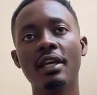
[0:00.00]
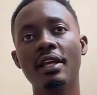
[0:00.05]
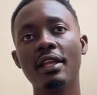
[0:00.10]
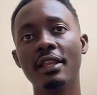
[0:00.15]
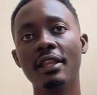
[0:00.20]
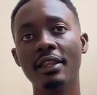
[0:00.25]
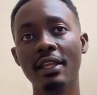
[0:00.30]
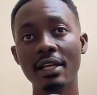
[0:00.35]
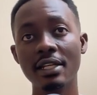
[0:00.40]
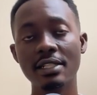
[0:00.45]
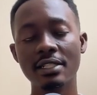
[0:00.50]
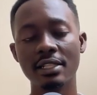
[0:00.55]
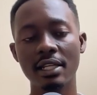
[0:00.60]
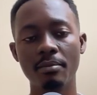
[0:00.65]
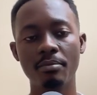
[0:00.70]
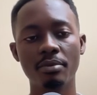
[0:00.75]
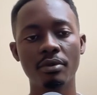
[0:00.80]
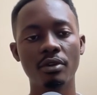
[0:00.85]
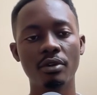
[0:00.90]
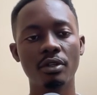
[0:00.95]
Next
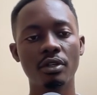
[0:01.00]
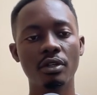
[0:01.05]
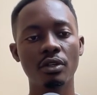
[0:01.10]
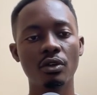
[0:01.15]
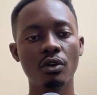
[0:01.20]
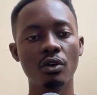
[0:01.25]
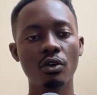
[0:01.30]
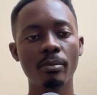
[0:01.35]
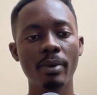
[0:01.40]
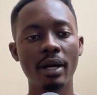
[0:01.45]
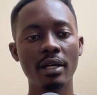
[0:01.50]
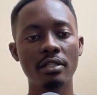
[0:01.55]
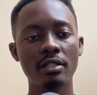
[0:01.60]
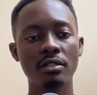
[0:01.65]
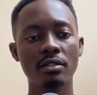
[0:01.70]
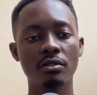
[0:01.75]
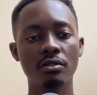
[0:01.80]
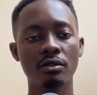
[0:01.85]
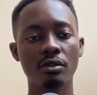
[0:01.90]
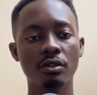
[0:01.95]
step, go back
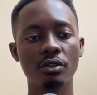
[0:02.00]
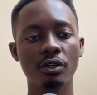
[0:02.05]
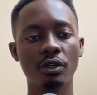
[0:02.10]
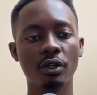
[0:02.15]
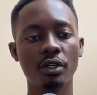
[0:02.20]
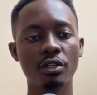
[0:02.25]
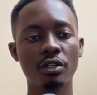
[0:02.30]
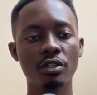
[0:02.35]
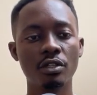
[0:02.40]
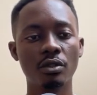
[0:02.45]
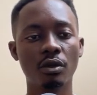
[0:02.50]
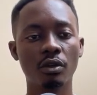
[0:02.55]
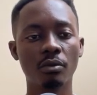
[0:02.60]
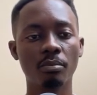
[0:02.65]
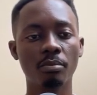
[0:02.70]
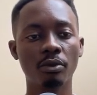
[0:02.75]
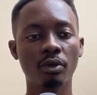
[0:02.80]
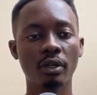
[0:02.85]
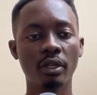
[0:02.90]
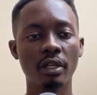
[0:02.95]
to your installed
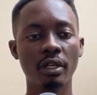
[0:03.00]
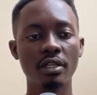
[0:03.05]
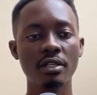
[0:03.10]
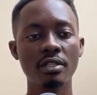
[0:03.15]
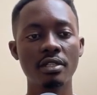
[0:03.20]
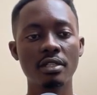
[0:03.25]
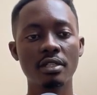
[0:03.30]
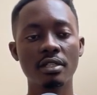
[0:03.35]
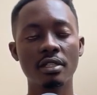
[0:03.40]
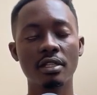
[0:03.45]
plugins.